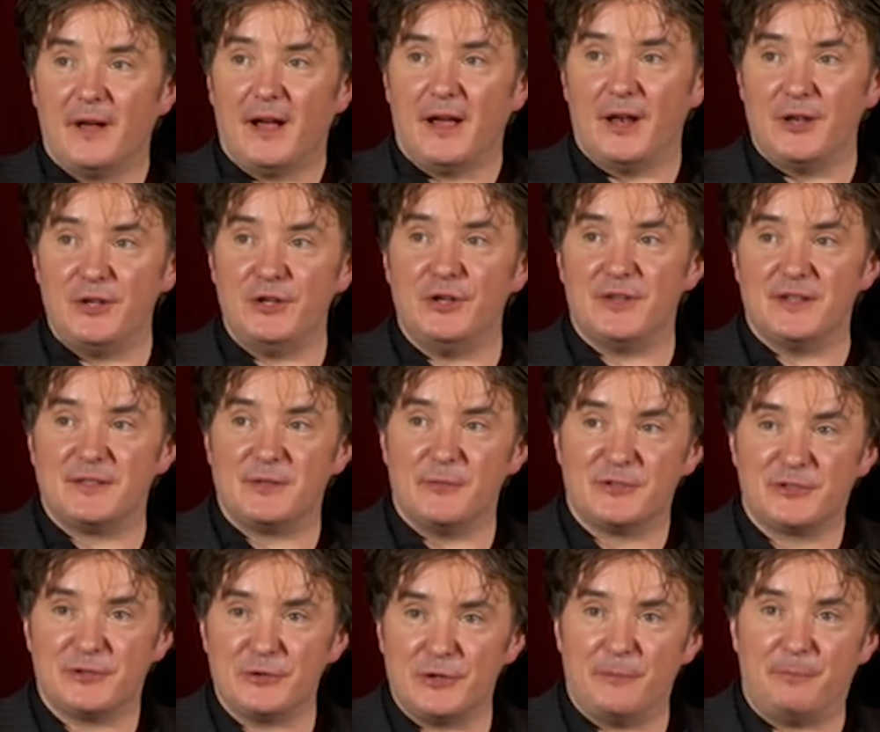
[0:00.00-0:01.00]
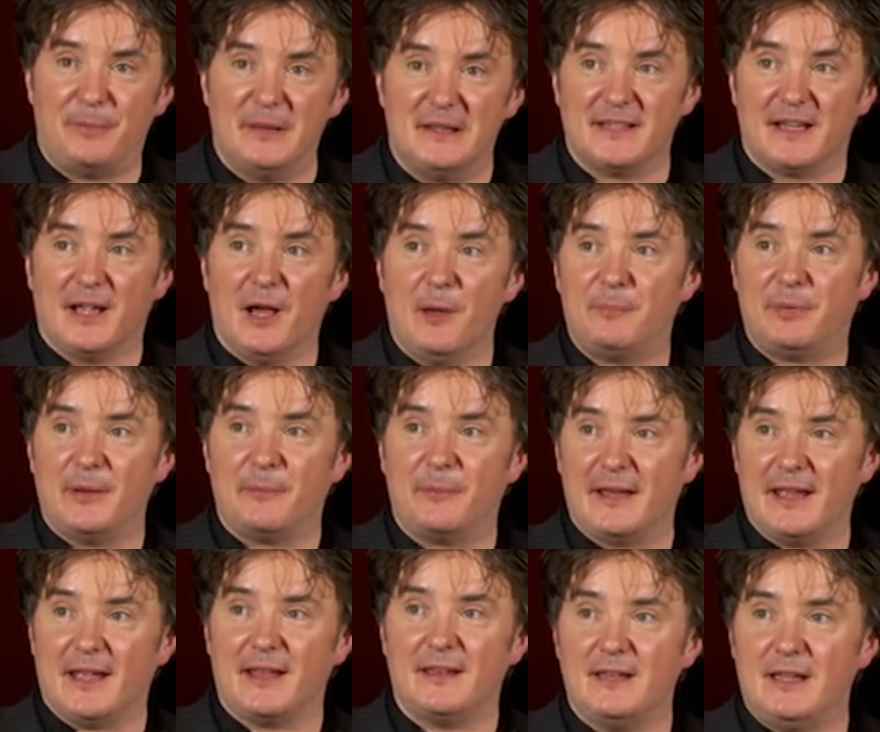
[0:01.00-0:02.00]
And I knew this. It was sort of building up. I
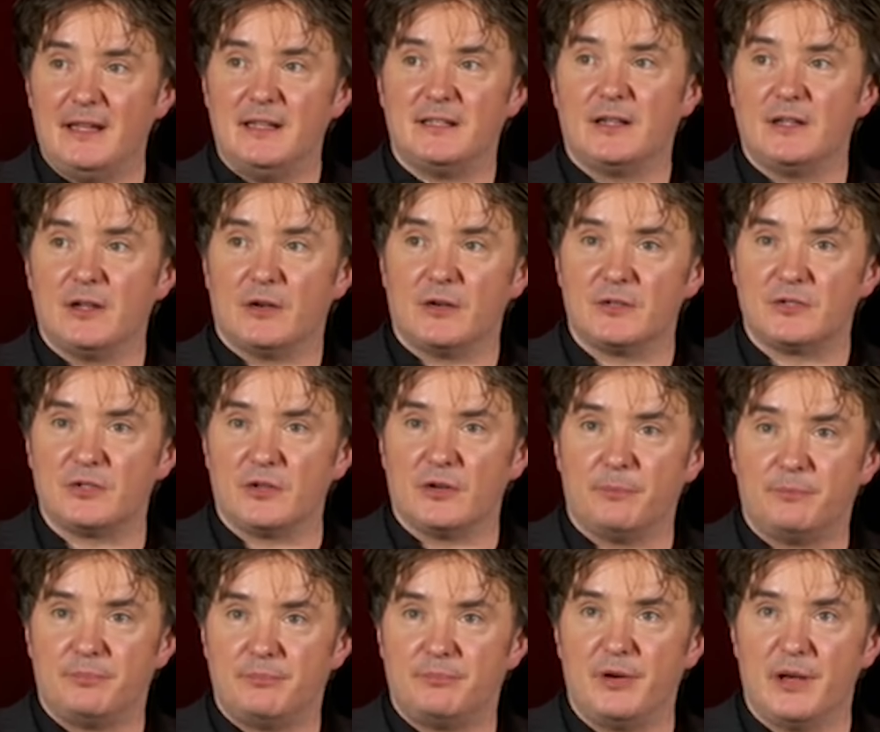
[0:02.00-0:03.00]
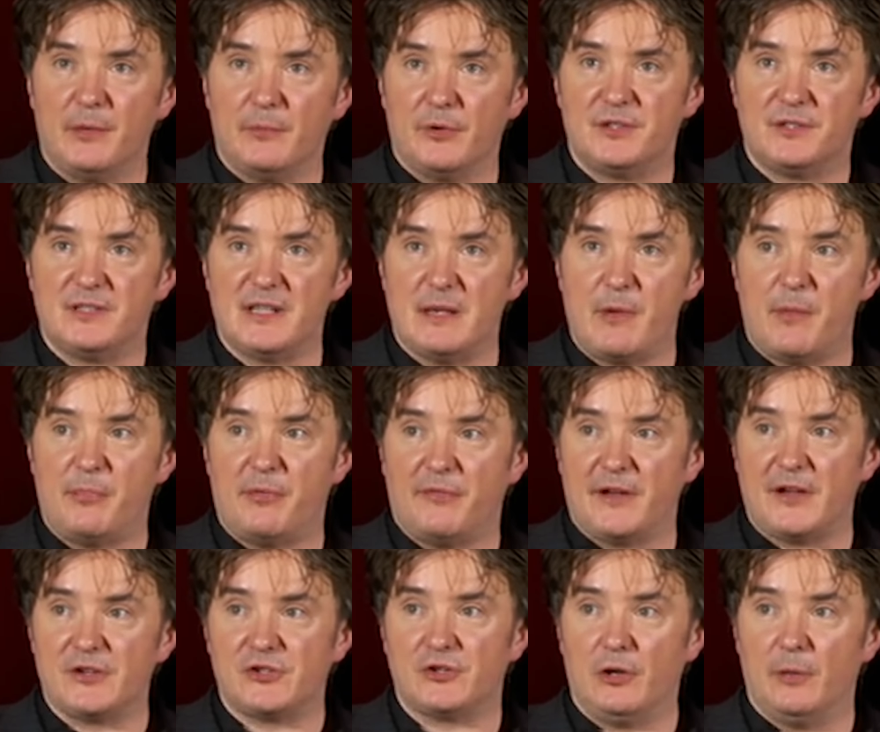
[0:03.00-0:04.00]
began eating on a sort of pretty much
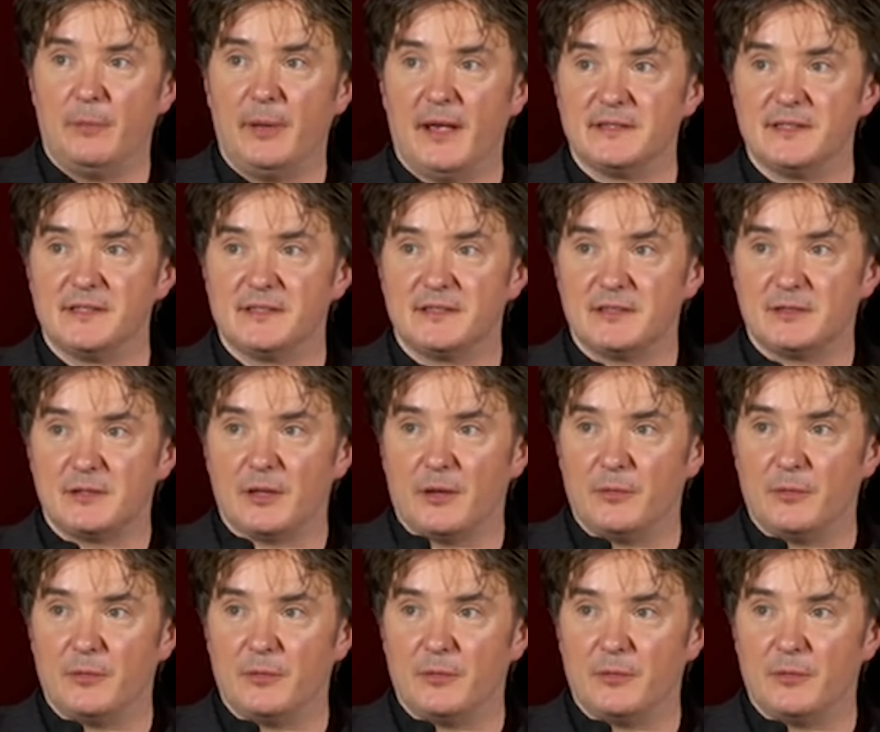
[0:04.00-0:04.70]
semi-professional basis.